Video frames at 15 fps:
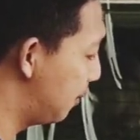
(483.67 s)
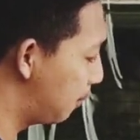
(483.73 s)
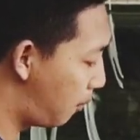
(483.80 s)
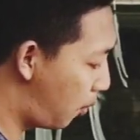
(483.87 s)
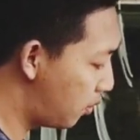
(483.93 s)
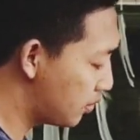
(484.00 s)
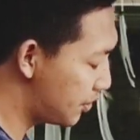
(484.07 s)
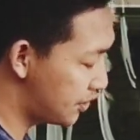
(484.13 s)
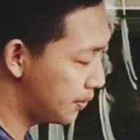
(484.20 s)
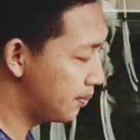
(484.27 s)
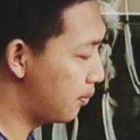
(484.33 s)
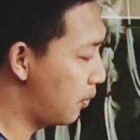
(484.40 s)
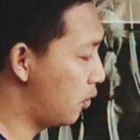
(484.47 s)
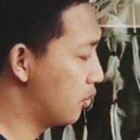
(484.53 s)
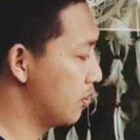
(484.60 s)

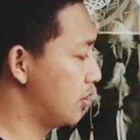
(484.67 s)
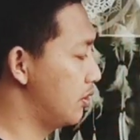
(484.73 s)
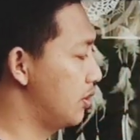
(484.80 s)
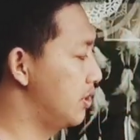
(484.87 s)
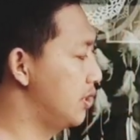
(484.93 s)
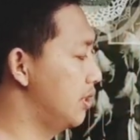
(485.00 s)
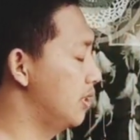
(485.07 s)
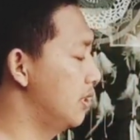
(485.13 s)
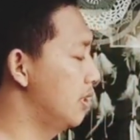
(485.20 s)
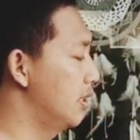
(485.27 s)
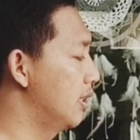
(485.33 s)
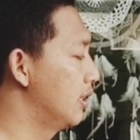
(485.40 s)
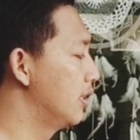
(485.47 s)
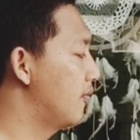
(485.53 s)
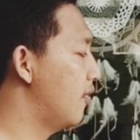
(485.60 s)
most.
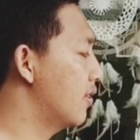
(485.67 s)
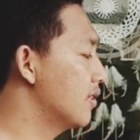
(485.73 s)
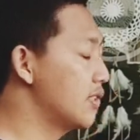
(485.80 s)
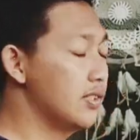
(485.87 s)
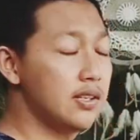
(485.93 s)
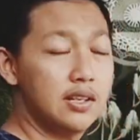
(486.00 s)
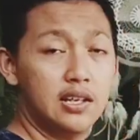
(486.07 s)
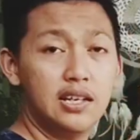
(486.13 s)
The first,